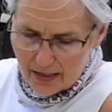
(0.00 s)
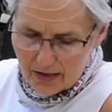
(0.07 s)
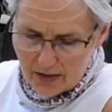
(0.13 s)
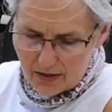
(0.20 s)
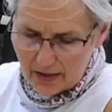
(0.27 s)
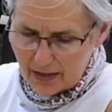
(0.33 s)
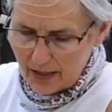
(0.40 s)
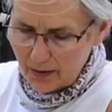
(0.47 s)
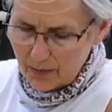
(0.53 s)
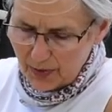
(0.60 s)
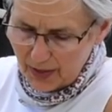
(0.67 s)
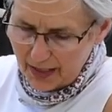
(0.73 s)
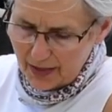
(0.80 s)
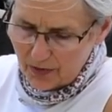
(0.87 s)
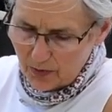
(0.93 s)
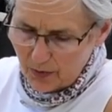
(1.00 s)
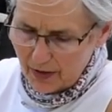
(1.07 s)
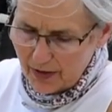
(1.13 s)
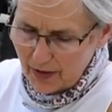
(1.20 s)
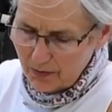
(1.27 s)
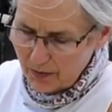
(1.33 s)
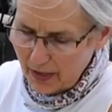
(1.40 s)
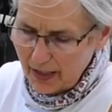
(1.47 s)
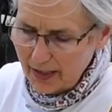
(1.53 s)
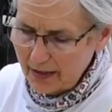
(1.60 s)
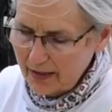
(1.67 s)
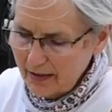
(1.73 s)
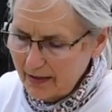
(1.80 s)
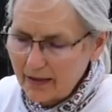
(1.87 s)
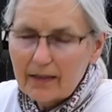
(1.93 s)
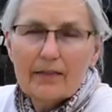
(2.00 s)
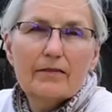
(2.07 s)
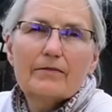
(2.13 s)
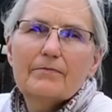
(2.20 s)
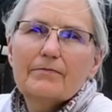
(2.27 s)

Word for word: So then I planned where they went, and